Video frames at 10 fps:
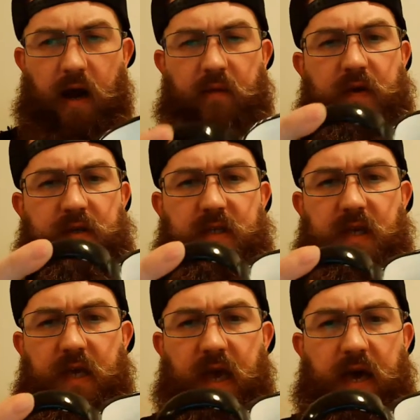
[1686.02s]

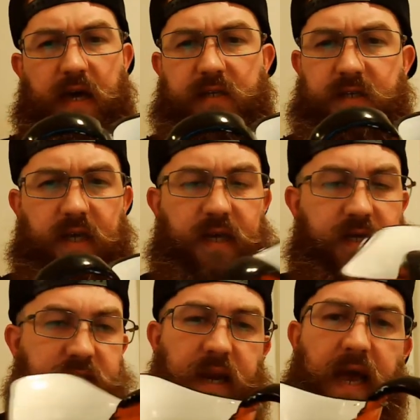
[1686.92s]
obviously, as it
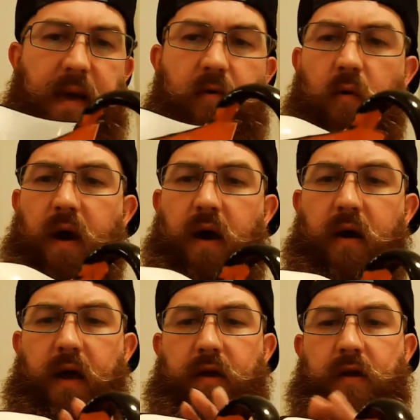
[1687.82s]
is
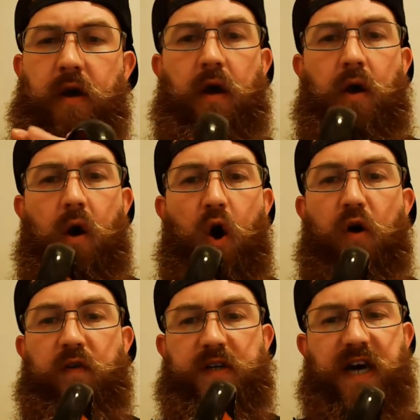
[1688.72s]
enamelware. And
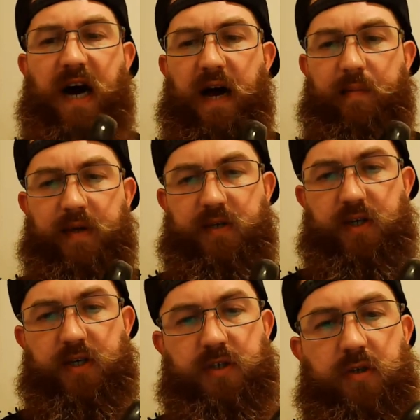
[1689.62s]
over time, it
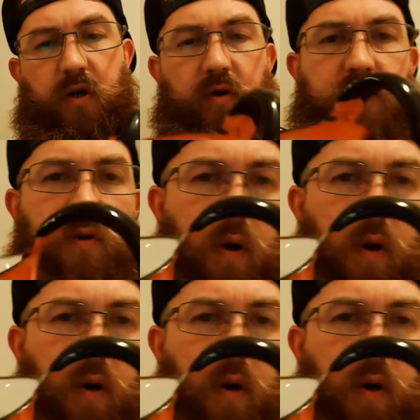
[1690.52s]
just, you know, it's